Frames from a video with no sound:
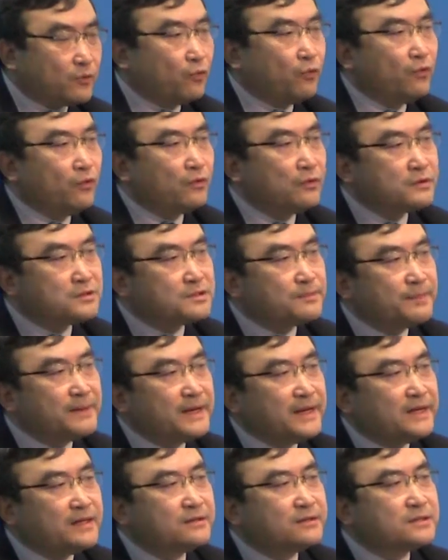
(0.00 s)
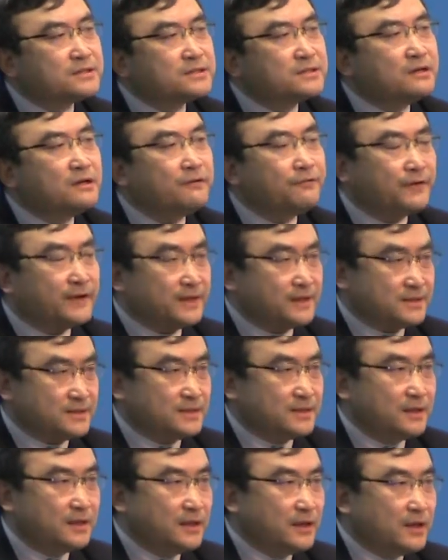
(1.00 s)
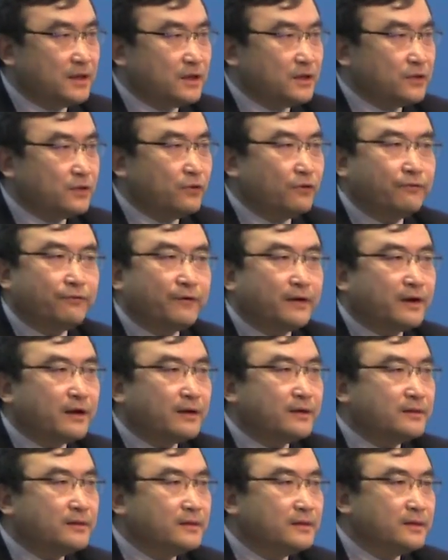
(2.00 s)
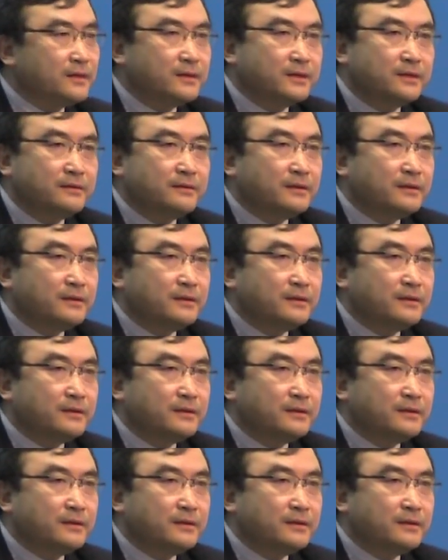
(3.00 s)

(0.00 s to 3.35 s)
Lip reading: course beneath the surface, you find